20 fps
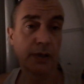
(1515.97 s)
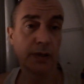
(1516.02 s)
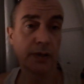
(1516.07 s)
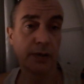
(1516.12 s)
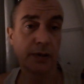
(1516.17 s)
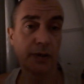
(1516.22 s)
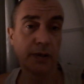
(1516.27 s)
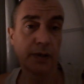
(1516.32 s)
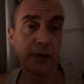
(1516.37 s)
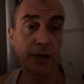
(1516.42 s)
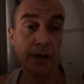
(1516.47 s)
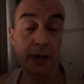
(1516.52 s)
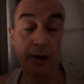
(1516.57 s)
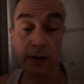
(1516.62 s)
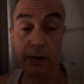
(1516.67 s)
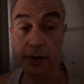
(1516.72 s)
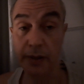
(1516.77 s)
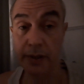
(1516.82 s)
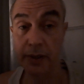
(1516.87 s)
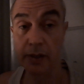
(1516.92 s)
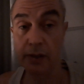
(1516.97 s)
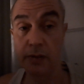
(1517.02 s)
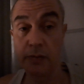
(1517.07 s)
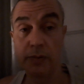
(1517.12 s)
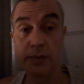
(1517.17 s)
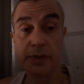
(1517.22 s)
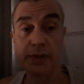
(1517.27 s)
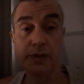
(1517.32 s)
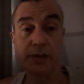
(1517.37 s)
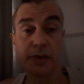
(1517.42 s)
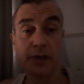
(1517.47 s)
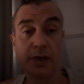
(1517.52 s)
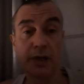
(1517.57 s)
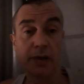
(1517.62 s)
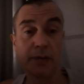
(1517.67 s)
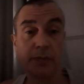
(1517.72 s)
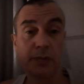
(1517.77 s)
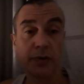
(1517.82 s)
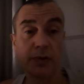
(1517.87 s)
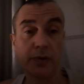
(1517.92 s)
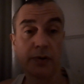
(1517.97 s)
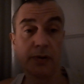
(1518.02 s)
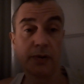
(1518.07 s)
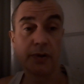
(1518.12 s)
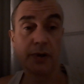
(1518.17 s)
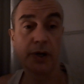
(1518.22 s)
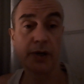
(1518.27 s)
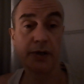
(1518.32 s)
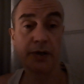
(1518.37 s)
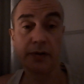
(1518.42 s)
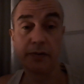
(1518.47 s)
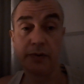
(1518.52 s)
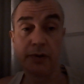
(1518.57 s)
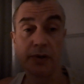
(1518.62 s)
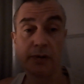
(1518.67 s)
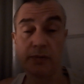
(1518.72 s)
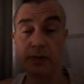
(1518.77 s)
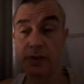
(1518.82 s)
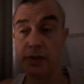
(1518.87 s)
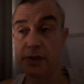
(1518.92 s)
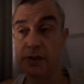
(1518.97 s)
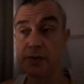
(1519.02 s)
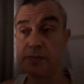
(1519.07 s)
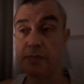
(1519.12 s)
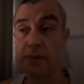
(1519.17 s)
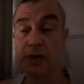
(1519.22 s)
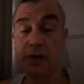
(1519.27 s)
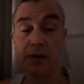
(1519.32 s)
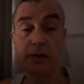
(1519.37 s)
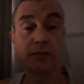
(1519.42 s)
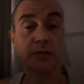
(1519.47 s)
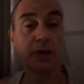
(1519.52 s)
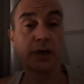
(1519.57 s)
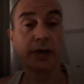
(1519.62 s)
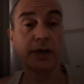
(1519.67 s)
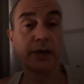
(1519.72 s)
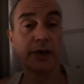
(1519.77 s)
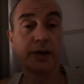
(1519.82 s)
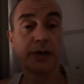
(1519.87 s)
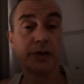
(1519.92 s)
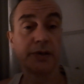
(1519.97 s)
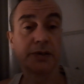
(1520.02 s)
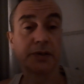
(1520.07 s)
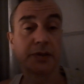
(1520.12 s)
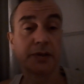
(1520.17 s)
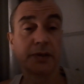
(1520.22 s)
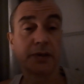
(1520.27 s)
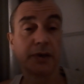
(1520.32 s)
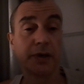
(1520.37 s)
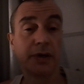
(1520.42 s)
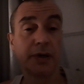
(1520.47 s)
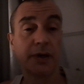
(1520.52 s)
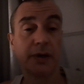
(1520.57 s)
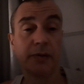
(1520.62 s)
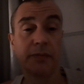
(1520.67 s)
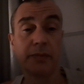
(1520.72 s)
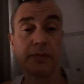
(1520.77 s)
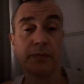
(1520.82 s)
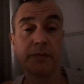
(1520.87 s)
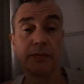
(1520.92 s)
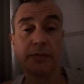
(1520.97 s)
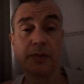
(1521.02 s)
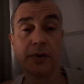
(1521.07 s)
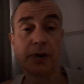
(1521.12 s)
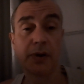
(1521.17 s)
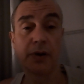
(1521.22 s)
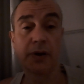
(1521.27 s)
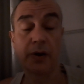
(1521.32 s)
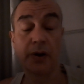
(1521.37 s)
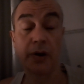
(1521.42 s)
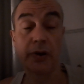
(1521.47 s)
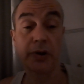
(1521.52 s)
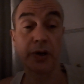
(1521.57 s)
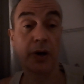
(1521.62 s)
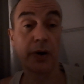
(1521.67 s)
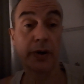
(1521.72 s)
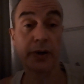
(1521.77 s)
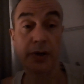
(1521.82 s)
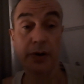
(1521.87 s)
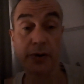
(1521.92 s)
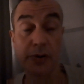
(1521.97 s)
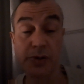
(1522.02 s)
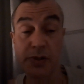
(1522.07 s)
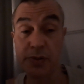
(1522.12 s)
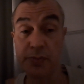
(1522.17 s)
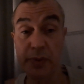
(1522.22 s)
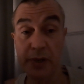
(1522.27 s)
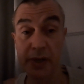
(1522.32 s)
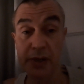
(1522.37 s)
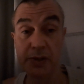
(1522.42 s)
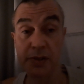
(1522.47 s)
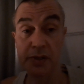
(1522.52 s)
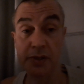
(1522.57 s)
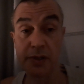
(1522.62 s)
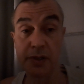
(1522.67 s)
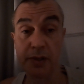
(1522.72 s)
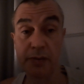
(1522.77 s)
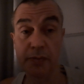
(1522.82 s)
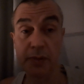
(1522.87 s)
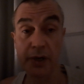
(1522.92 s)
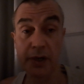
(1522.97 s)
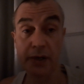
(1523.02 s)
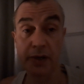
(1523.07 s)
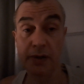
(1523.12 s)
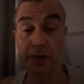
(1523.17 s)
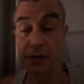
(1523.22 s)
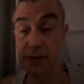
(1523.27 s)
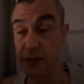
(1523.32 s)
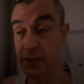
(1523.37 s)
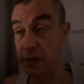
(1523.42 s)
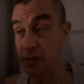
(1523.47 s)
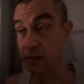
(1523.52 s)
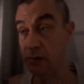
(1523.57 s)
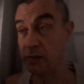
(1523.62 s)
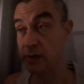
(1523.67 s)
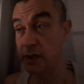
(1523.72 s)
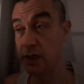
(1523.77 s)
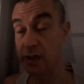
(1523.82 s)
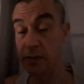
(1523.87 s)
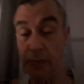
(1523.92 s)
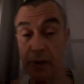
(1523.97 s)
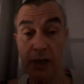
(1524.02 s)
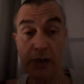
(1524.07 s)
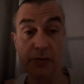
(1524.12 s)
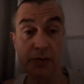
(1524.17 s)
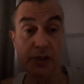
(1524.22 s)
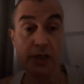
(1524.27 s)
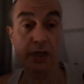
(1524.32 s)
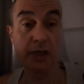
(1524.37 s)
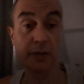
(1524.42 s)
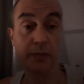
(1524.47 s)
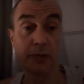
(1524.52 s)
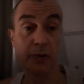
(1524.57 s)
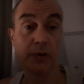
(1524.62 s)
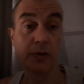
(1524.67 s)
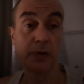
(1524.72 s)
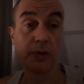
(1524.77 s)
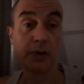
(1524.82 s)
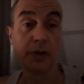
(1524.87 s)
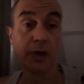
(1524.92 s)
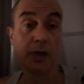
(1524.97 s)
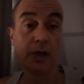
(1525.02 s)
I can't cope with this anymore. I don't know when this bail date is. I can't speak to them. I can't deal with emails anymore.